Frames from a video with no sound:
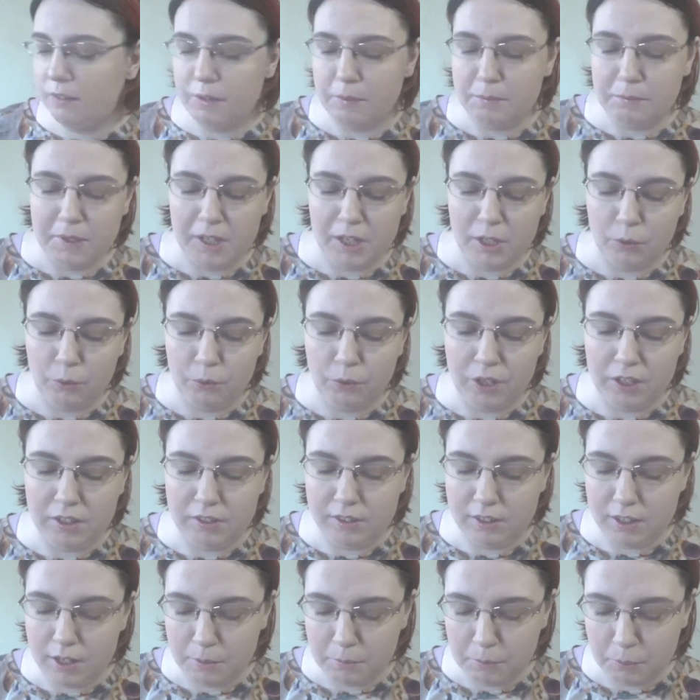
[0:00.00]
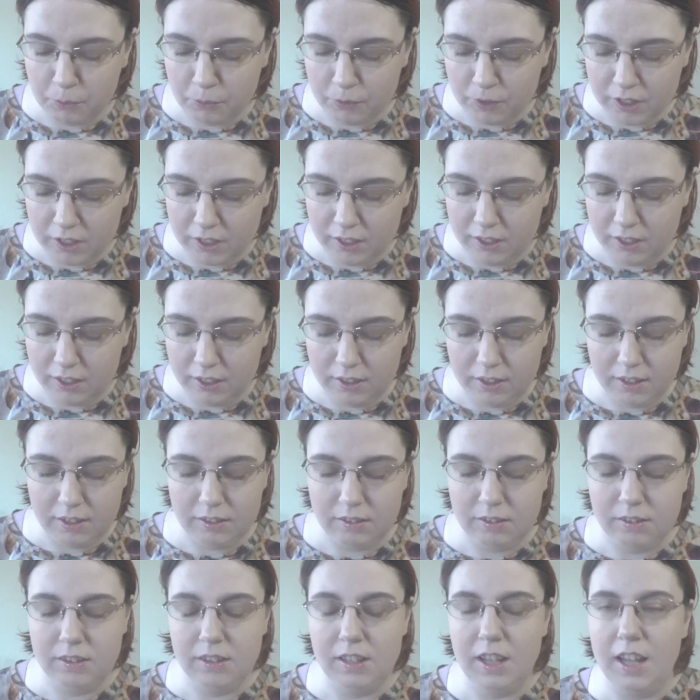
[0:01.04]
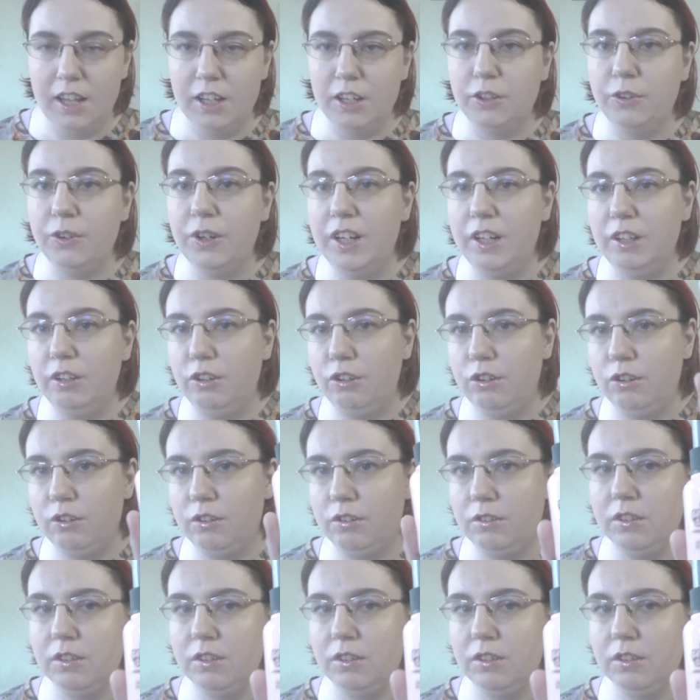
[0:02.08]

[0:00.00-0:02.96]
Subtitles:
from there was, number one, this AOA